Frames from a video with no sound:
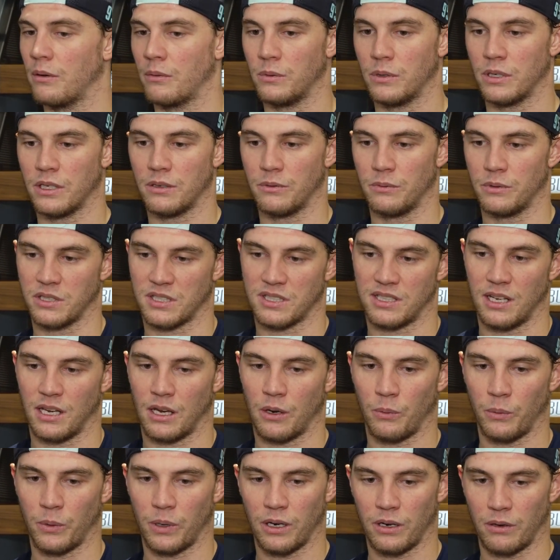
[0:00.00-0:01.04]
We're
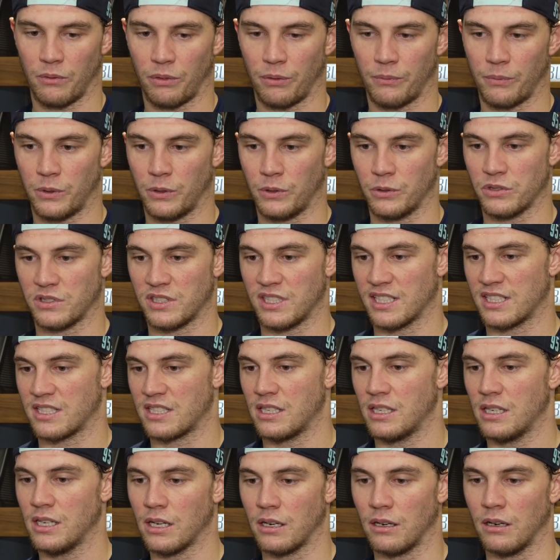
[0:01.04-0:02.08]
sticking with it through
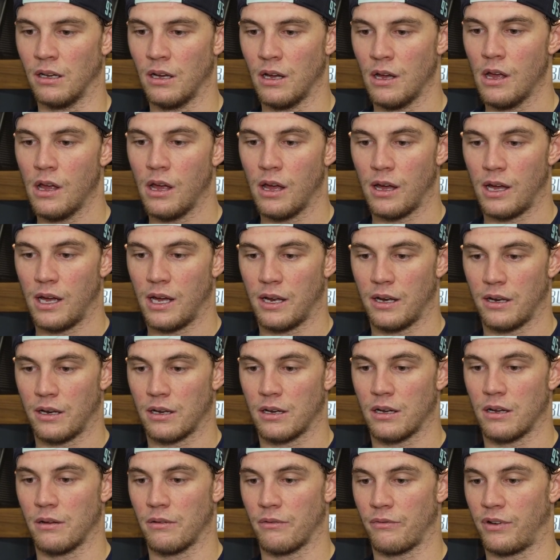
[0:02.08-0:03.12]
60
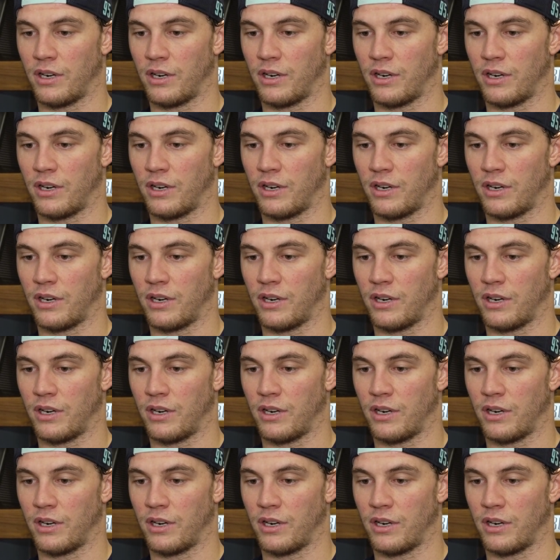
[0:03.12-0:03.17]
and